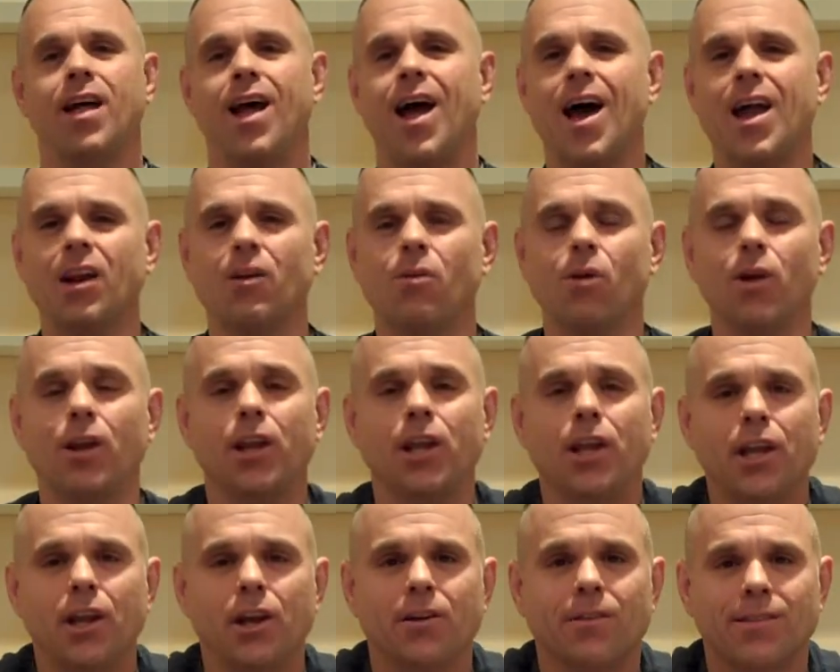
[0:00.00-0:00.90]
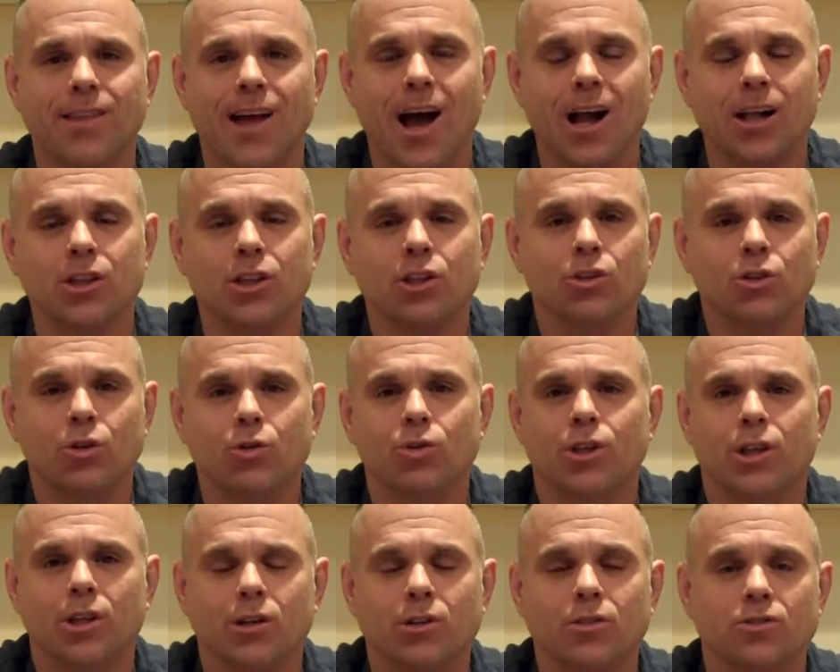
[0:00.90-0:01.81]
I don't want to hear Doctor
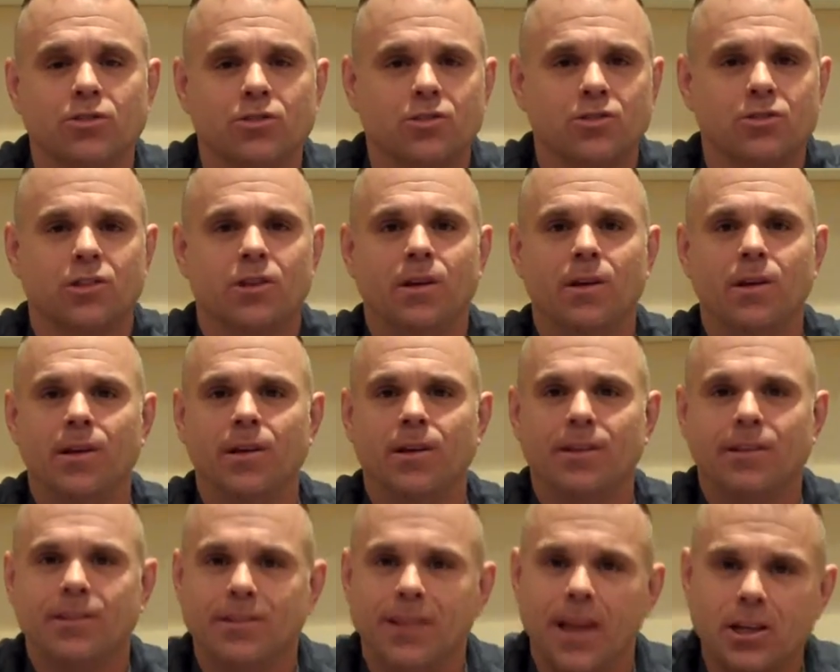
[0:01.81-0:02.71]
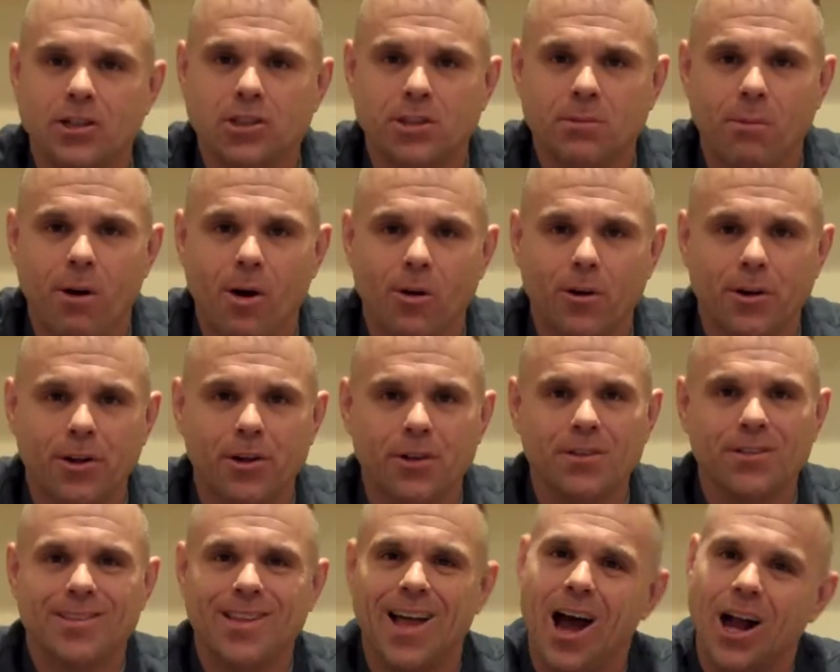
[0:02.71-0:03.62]
Doolittle's testimonial,
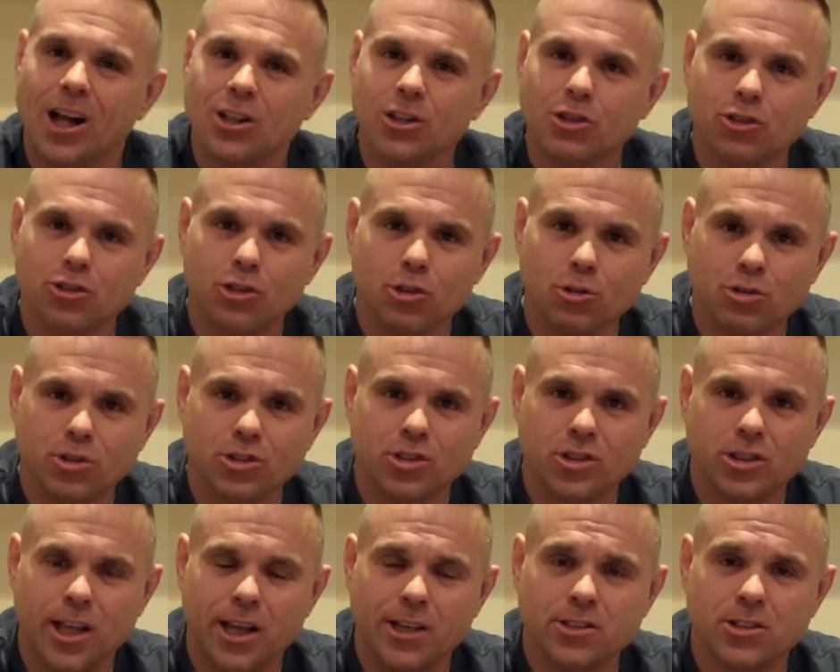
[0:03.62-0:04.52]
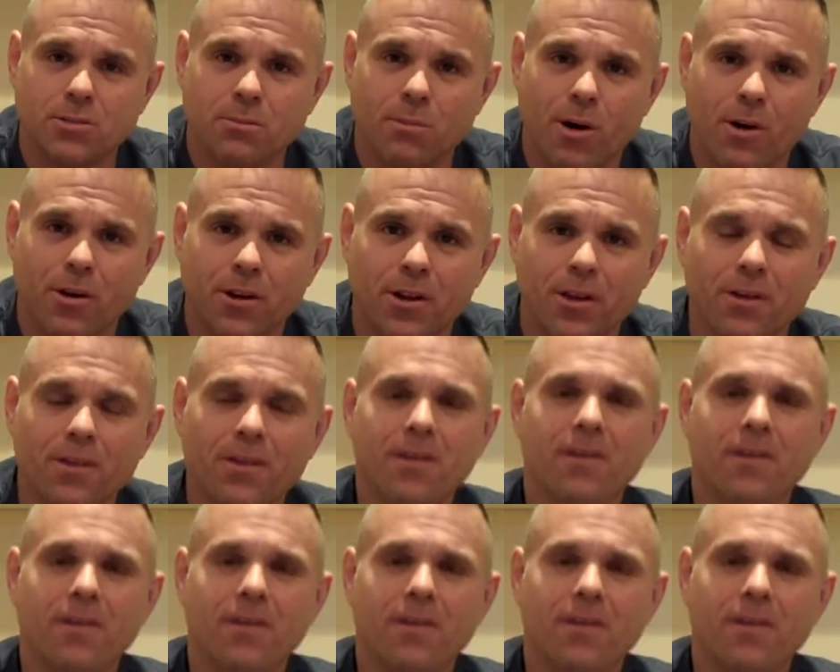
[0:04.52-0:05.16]
Doctor Seuss's testimonial.